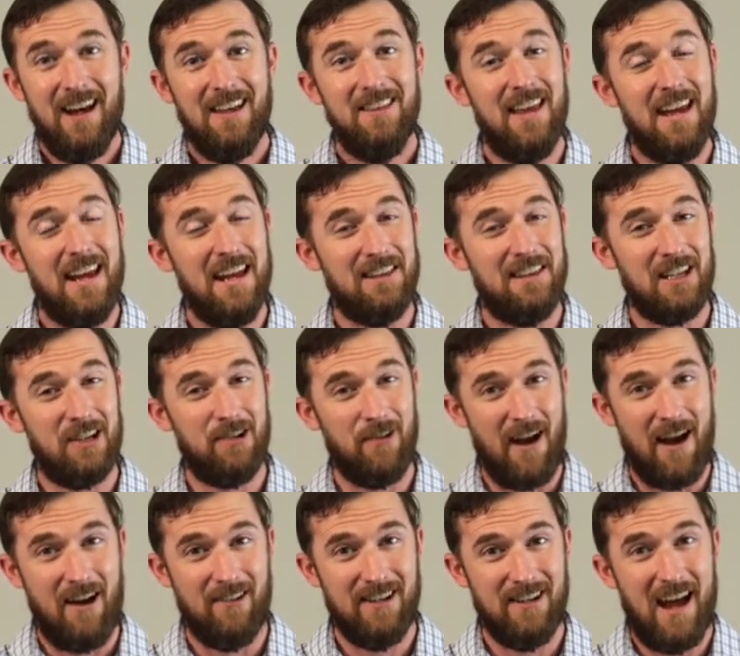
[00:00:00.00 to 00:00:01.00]
They hit the
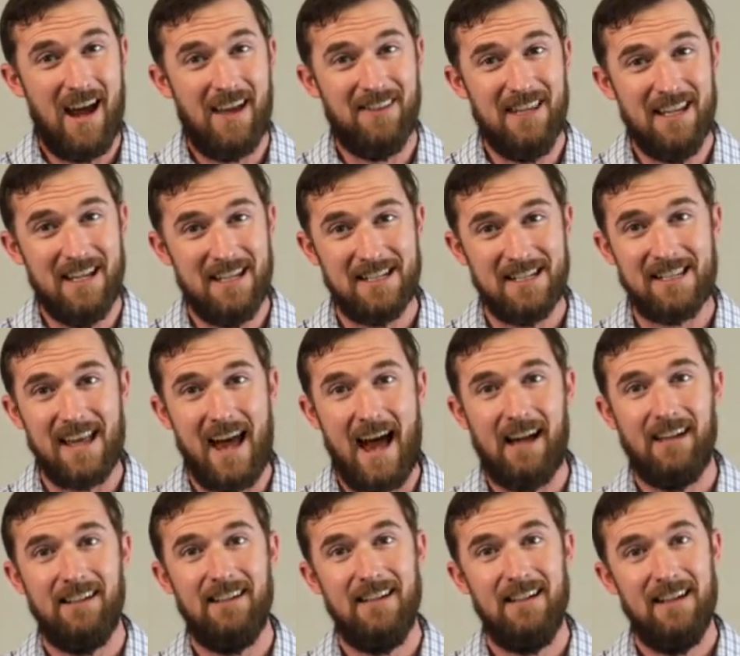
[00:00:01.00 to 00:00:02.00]
ground at the
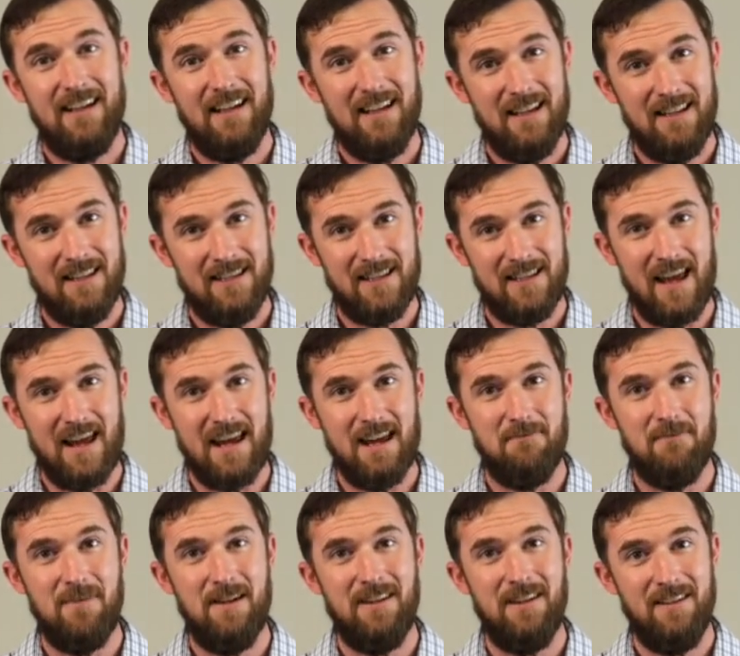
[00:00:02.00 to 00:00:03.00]
exact
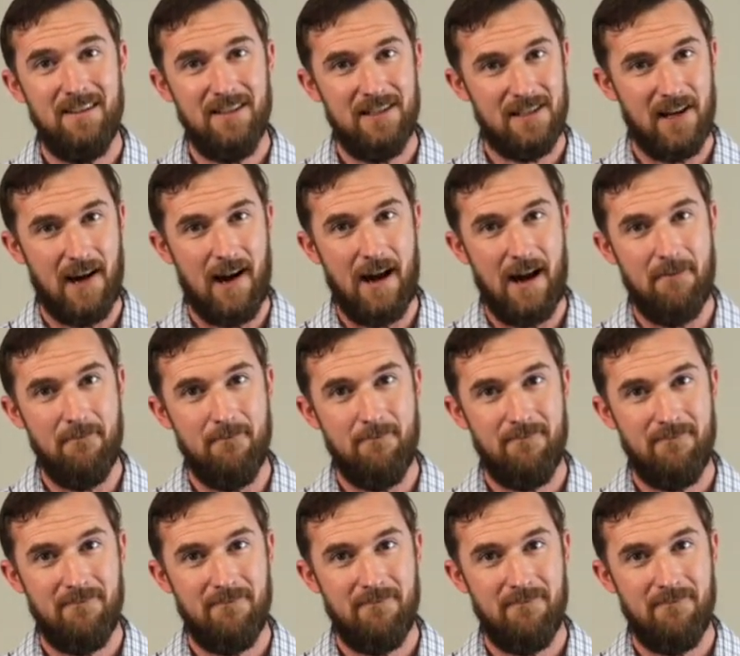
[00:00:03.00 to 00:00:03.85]
same time.